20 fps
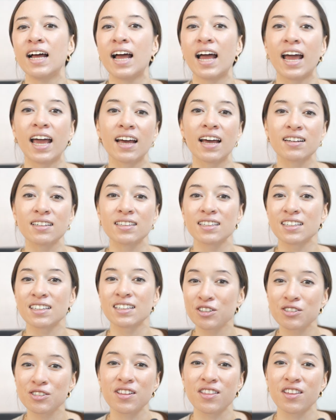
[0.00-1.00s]
And here's the
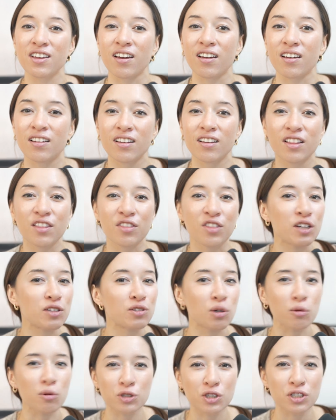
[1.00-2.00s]
thing they don't
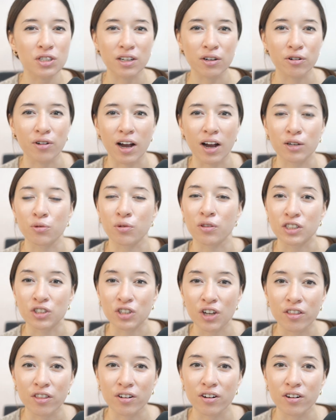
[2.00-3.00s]
just interact with each
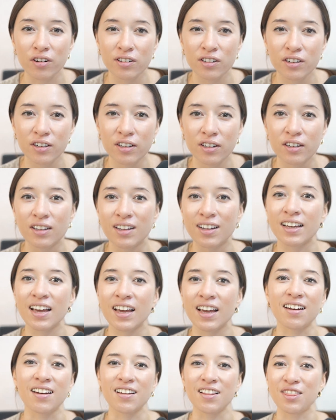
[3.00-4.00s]
other.
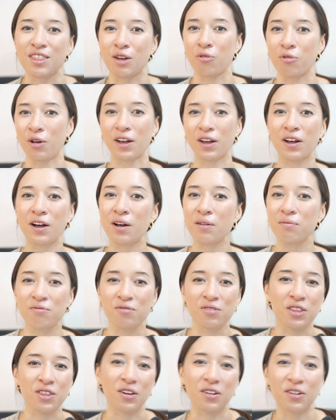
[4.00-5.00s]
Again, they wake up, they
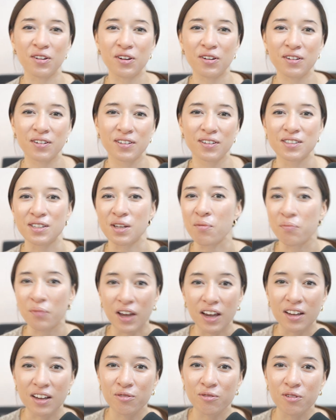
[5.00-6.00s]
cook, some paint
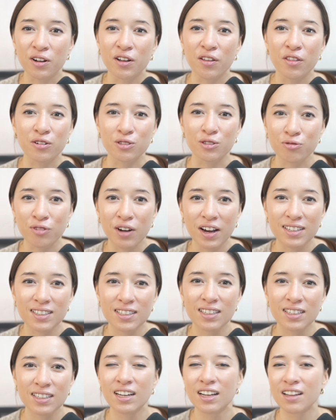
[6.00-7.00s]
while others write,
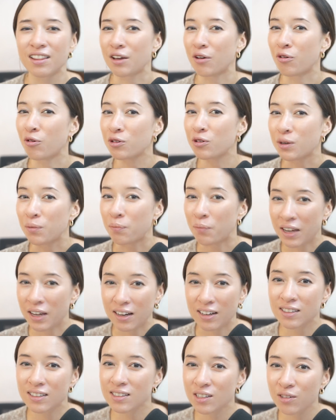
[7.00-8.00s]
they hold
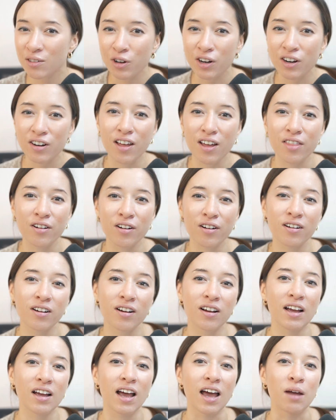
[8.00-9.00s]
opinions of one another,
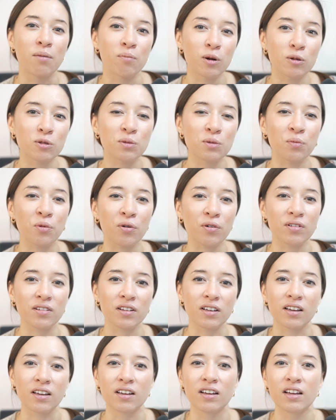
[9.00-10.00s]
and most importantly,
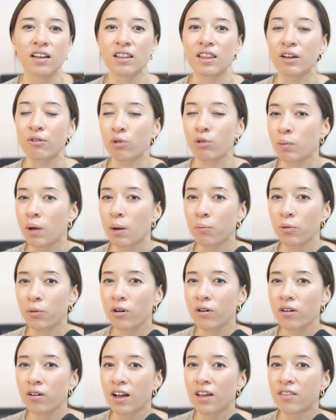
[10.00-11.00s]
they remember
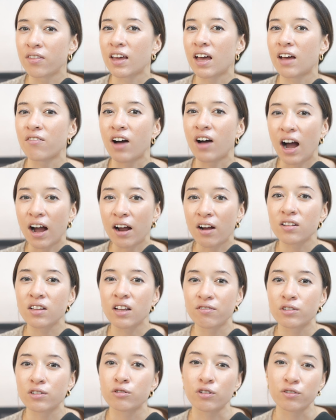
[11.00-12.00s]
and they have higher level
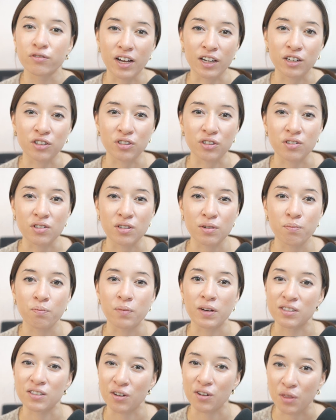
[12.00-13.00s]
reflections based
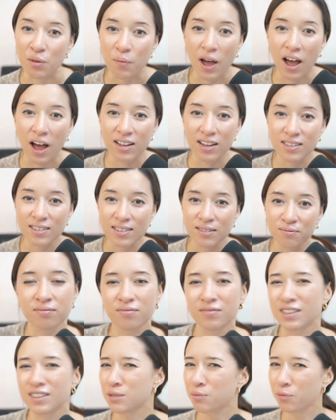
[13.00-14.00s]
on the past. It's
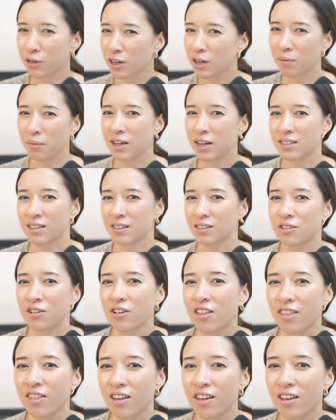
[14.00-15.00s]
pretty amazing, don't you
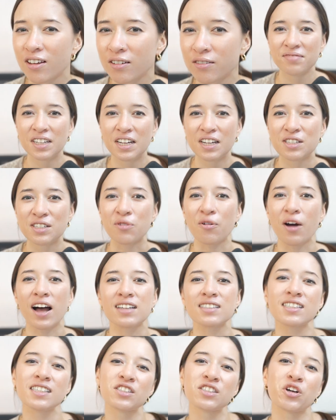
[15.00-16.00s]
think? So, as
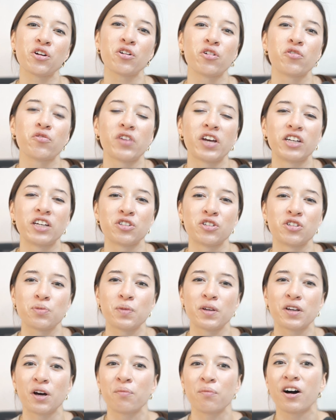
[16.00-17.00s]
these generative agents
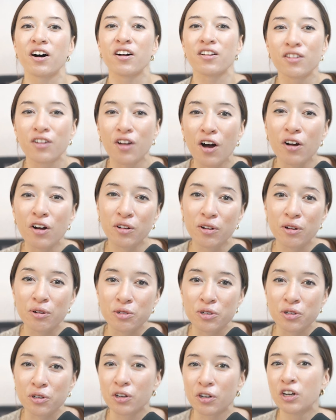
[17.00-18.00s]
become a lot
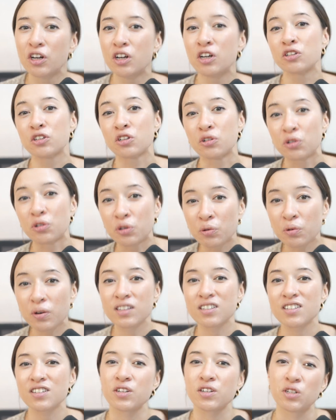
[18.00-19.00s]
closer to
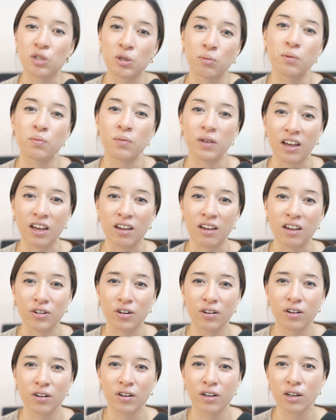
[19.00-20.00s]
nuanced human behavior,
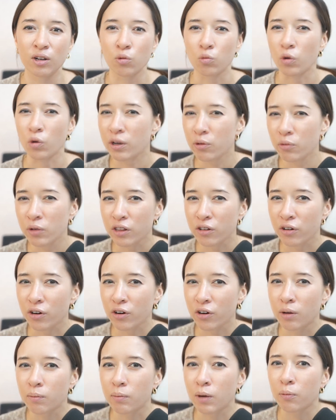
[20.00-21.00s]
what can we learn
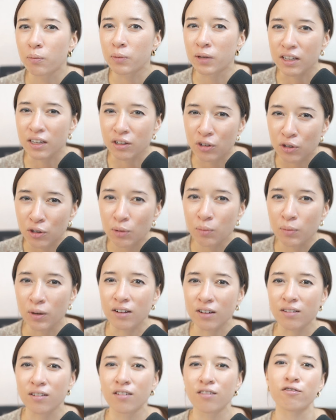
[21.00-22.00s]
about being human
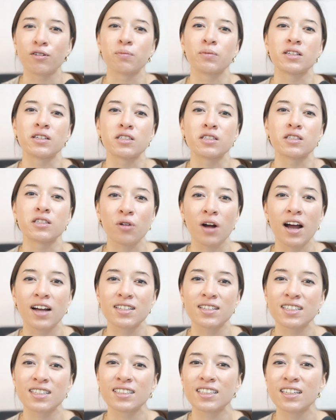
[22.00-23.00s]
from these
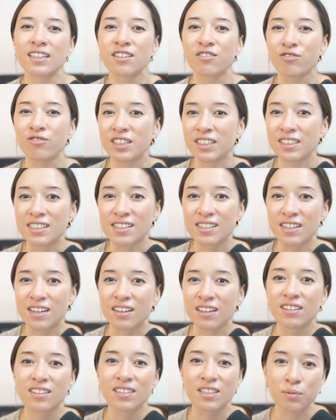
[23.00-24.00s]
surprisingly realistic
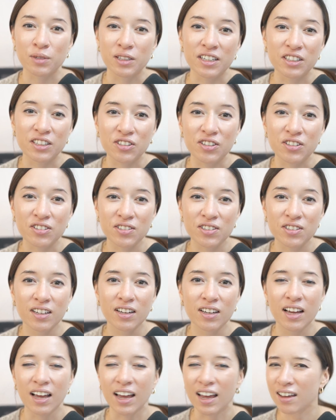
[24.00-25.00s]
simulations?
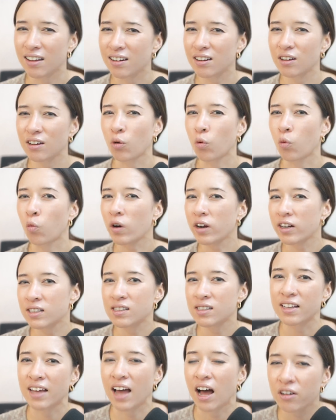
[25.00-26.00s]
And what is the
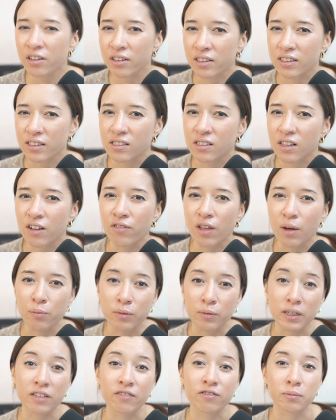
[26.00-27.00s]
calculus of that
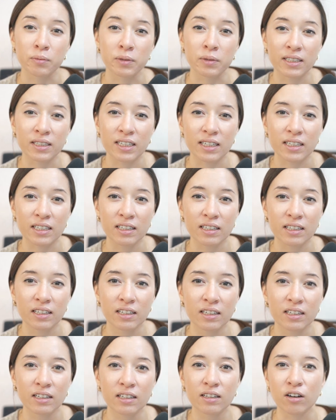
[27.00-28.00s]
believability?
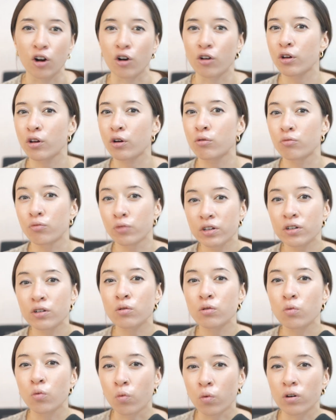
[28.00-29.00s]
Are there real
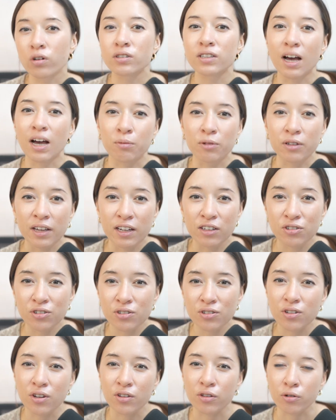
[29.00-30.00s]
world applications
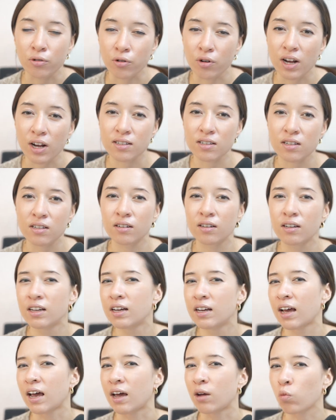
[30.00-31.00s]
on the horizon?
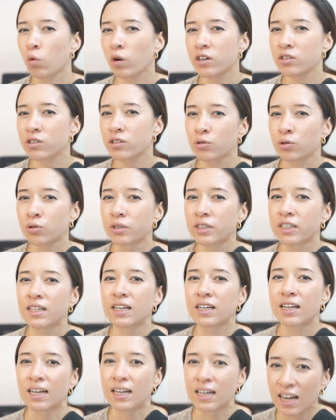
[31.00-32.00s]
And what is truly
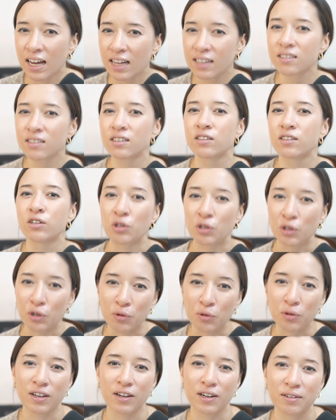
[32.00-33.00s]
net new
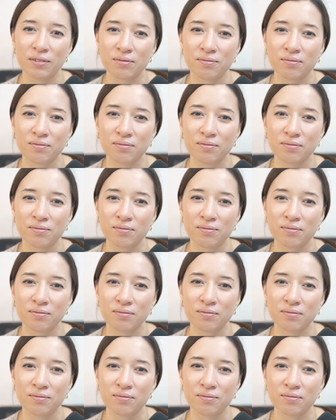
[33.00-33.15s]
here?